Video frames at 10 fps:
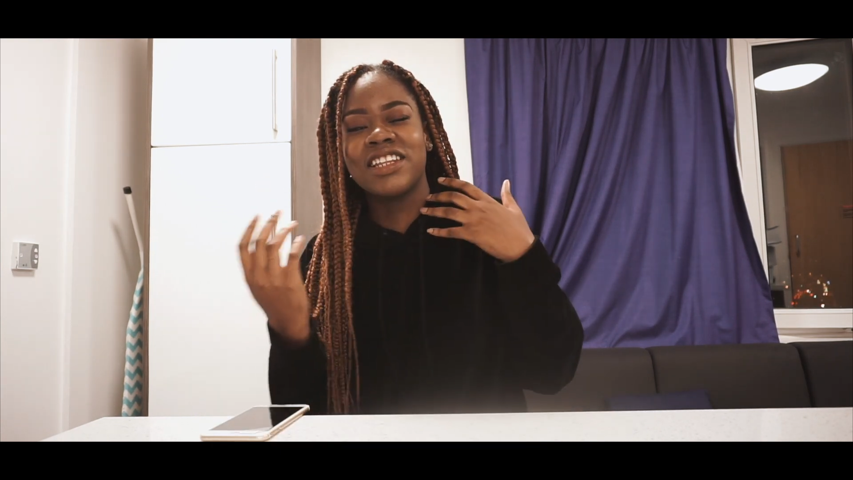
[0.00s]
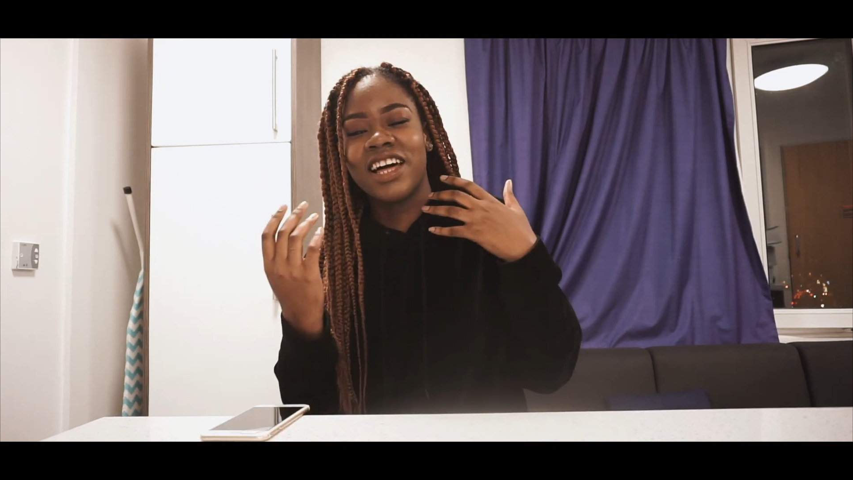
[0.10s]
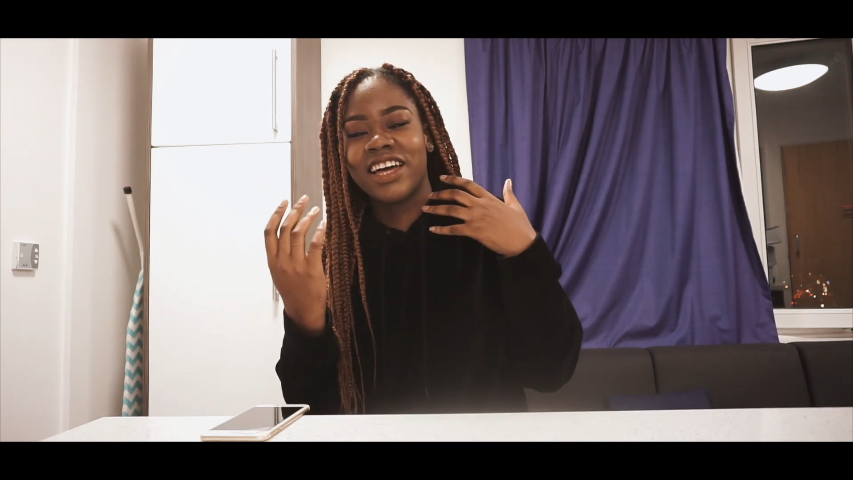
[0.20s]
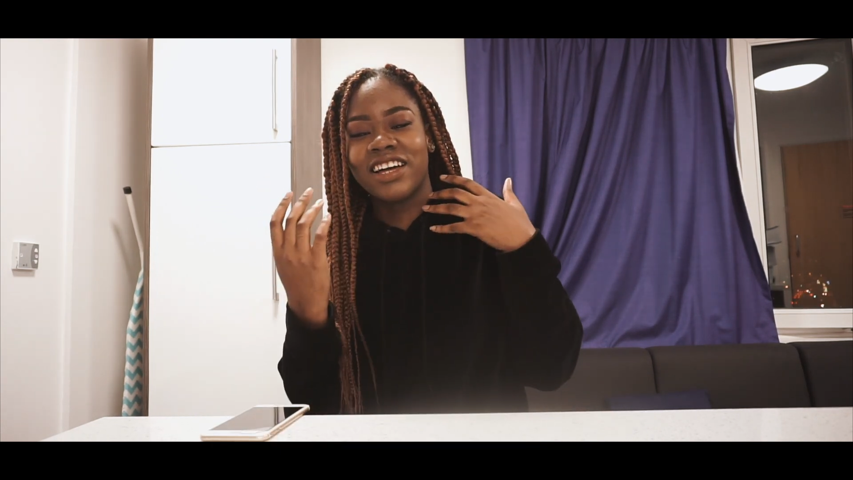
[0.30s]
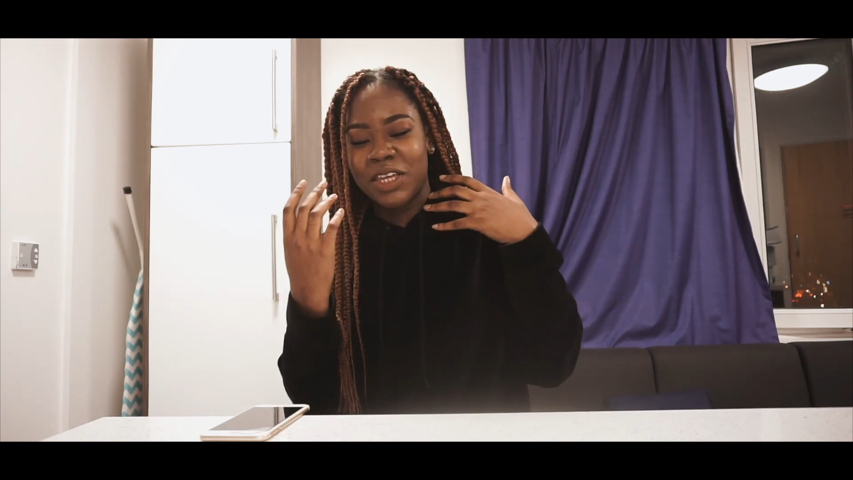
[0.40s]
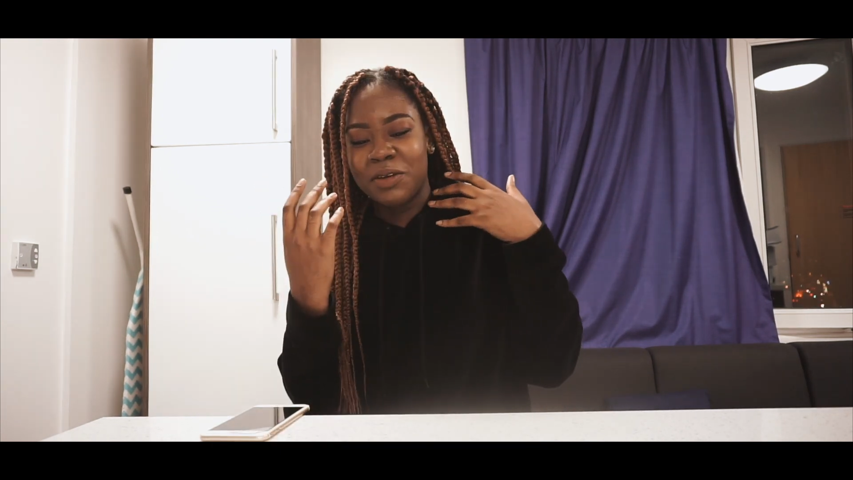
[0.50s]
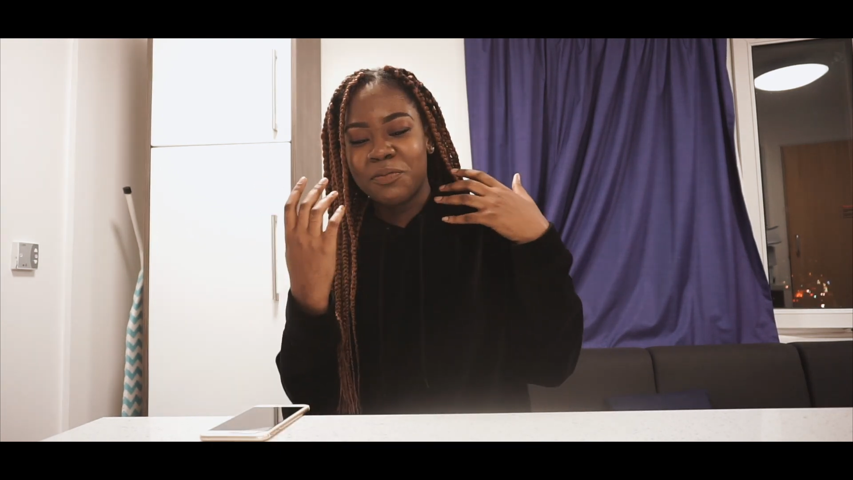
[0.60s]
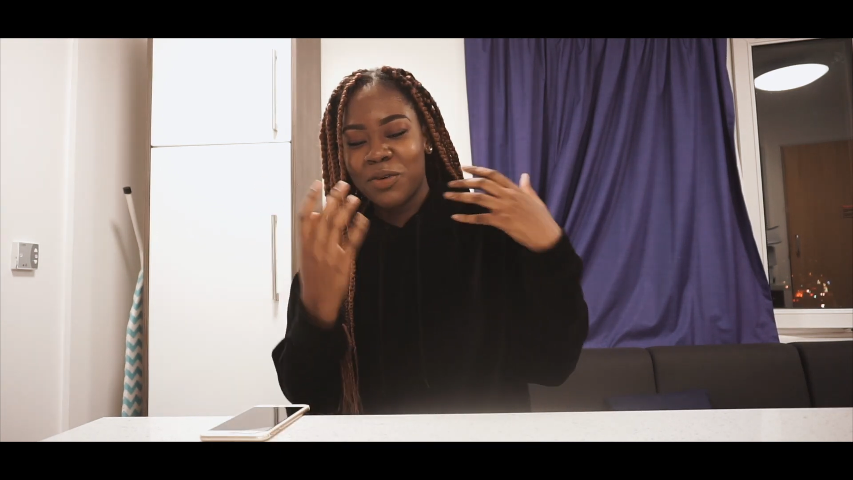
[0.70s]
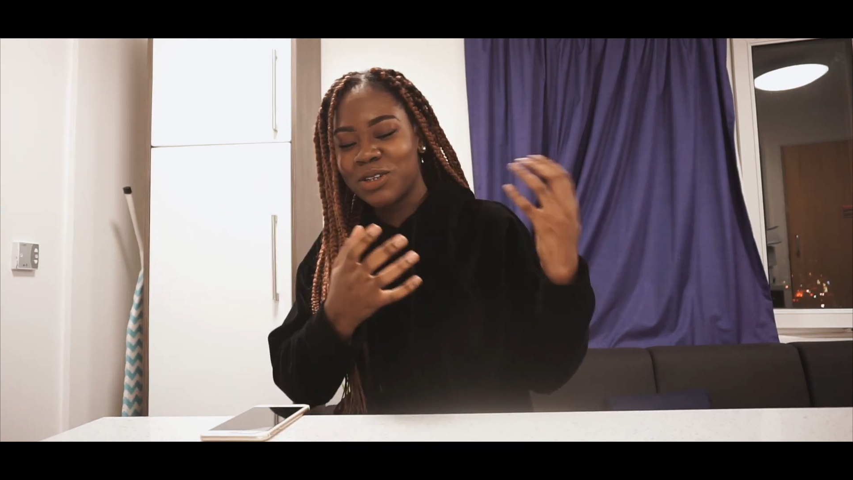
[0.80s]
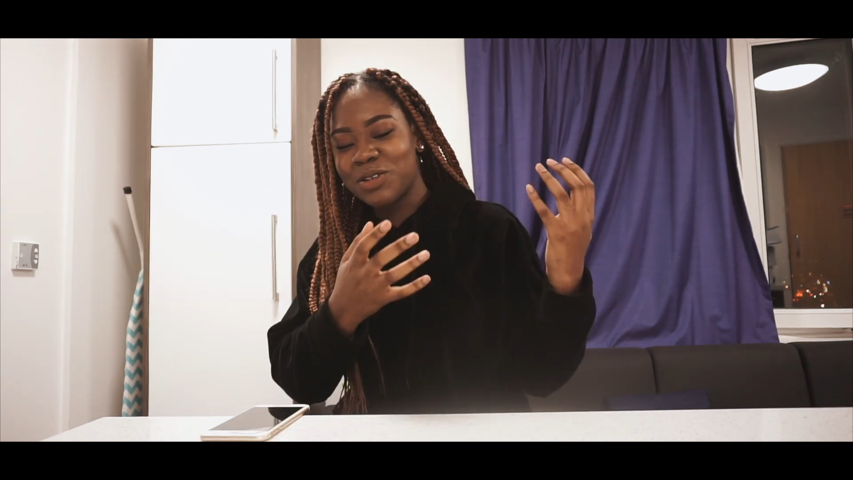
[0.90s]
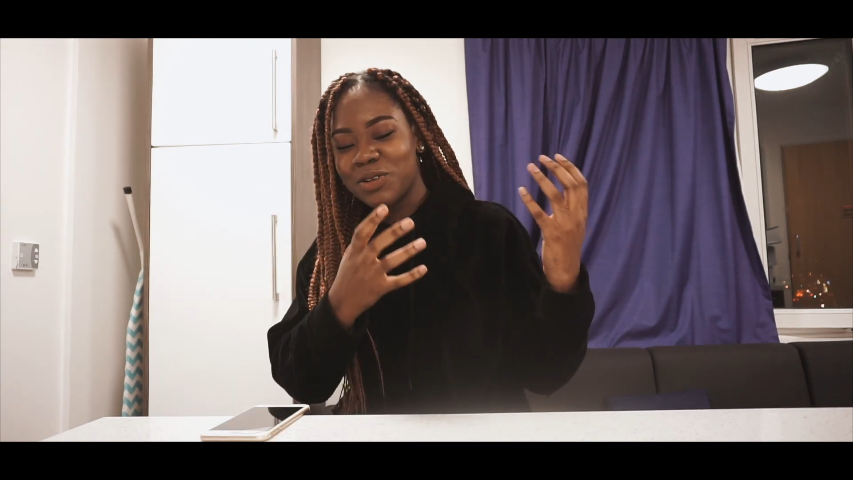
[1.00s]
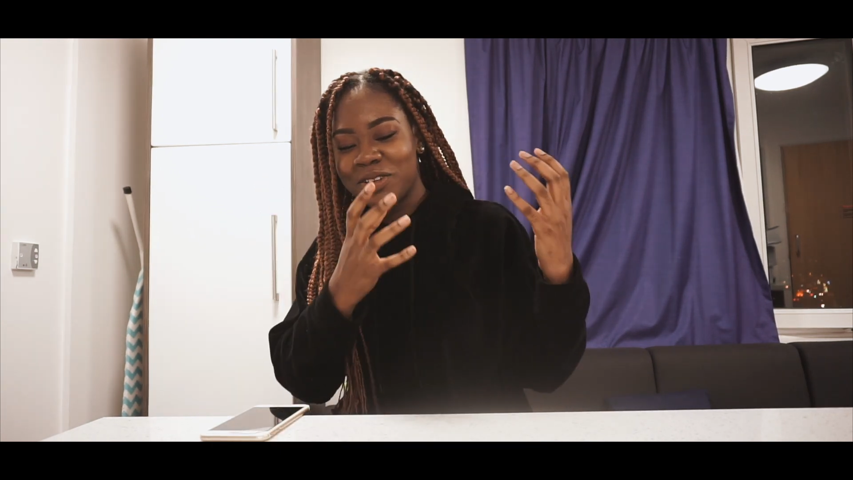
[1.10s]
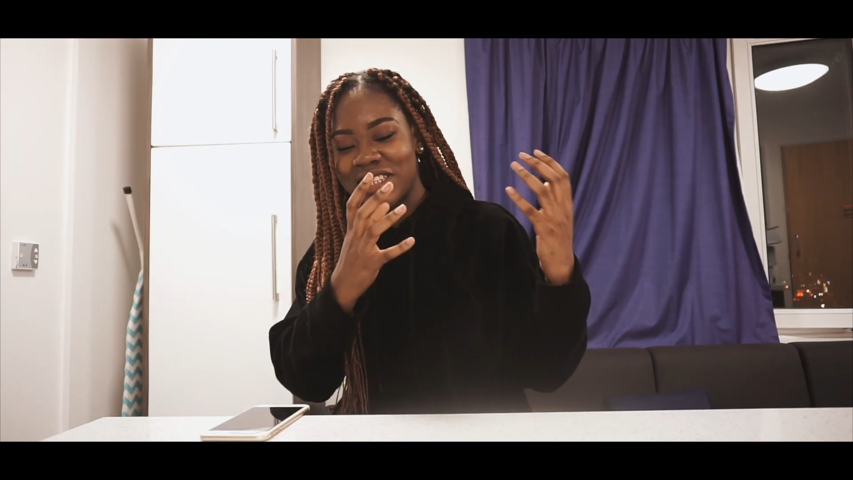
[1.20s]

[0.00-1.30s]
like emotional,